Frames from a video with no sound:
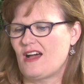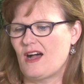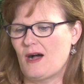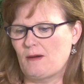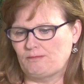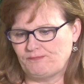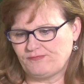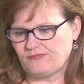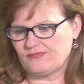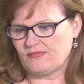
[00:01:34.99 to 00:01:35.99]
Um,
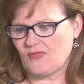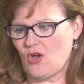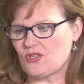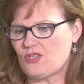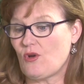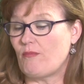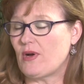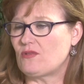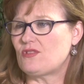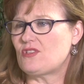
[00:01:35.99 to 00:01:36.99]
also,
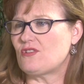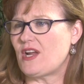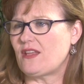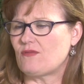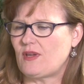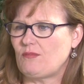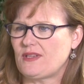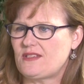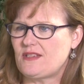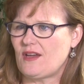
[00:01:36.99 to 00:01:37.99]
bone strength, red
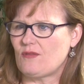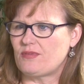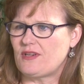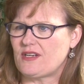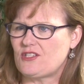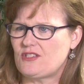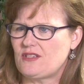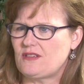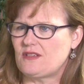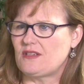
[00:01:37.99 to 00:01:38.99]
blood cell
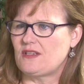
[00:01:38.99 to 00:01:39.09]
production,